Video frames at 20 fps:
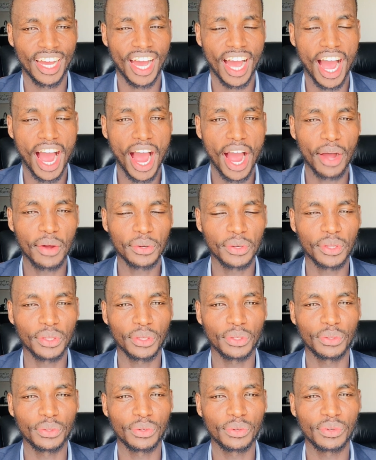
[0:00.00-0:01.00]
how do
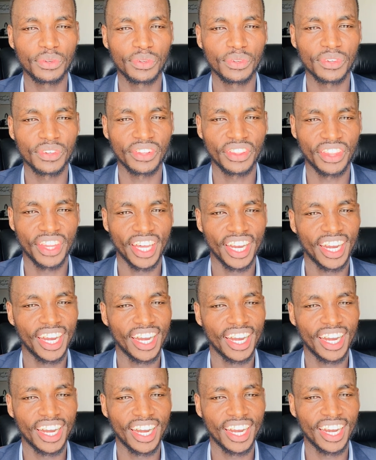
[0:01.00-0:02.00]
you
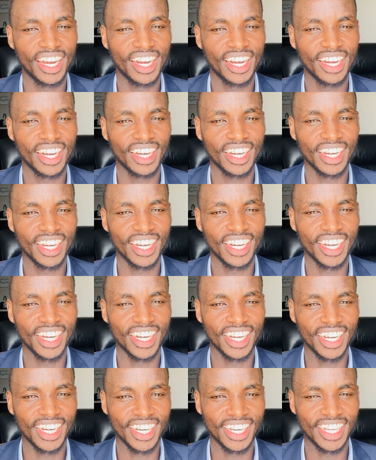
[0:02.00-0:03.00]
then
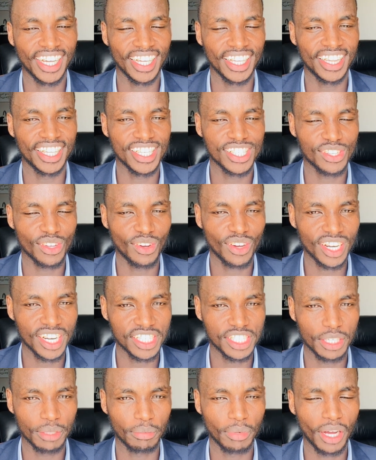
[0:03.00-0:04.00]
get this
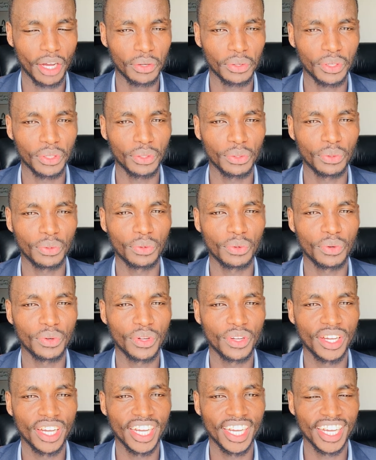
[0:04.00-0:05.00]
ownership how do you
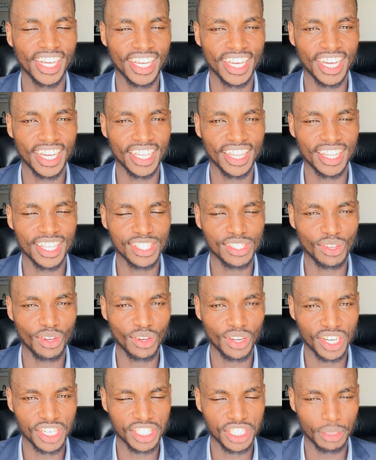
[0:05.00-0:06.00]
gain this
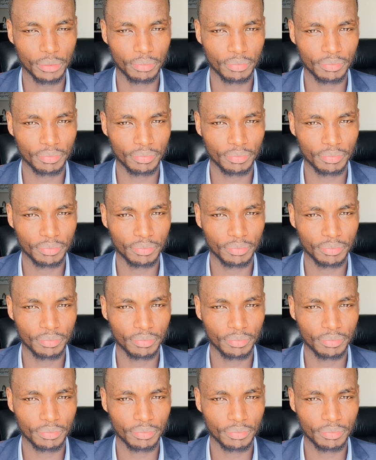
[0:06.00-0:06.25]
ownership